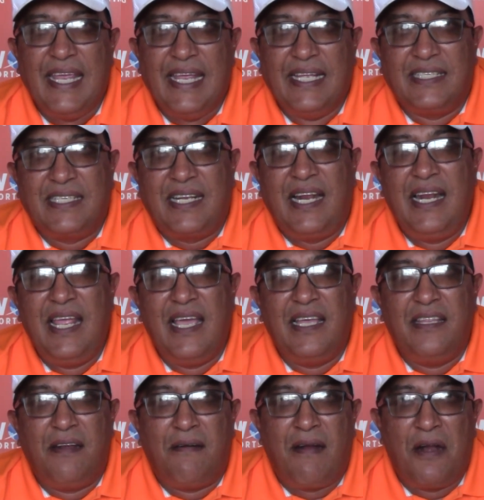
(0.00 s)
it's
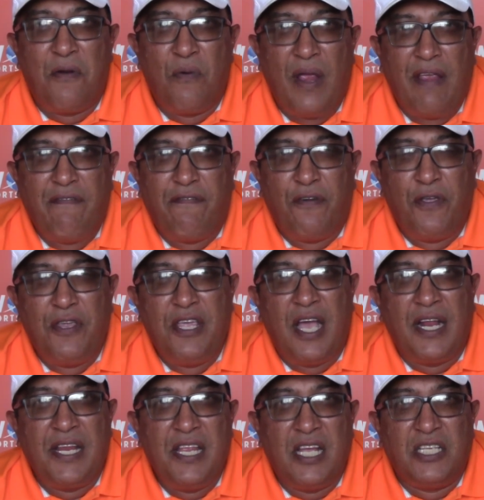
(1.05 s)
clear the runway for
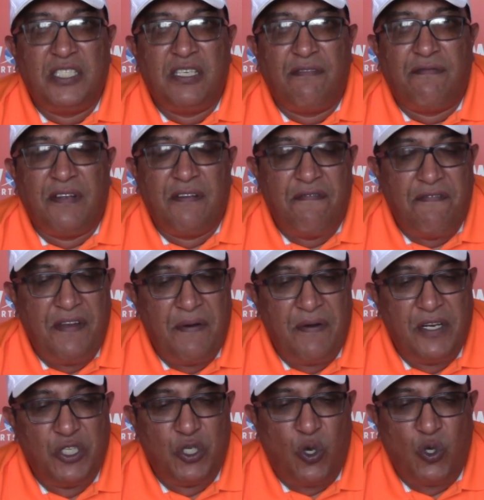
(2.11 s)
Jan Janse van
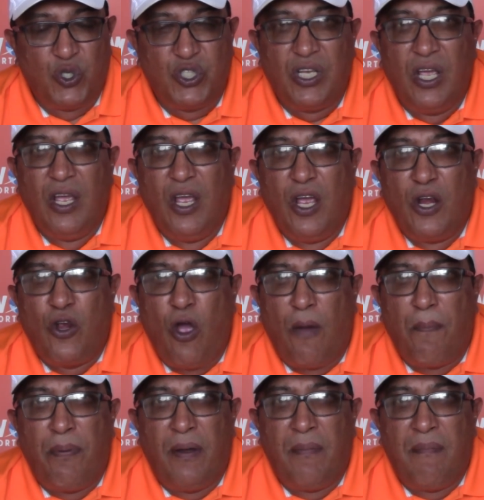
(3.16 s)
Vieren's horse,
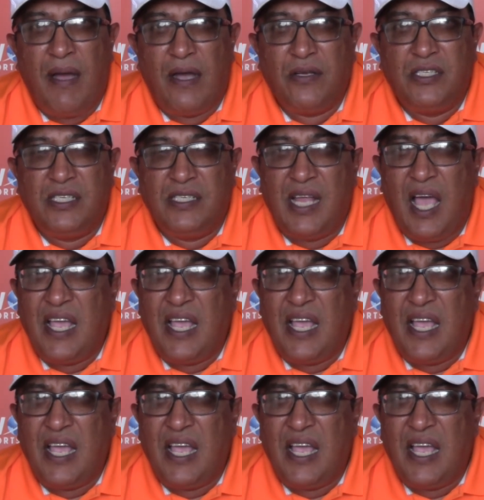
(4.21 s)
Copper Mountain.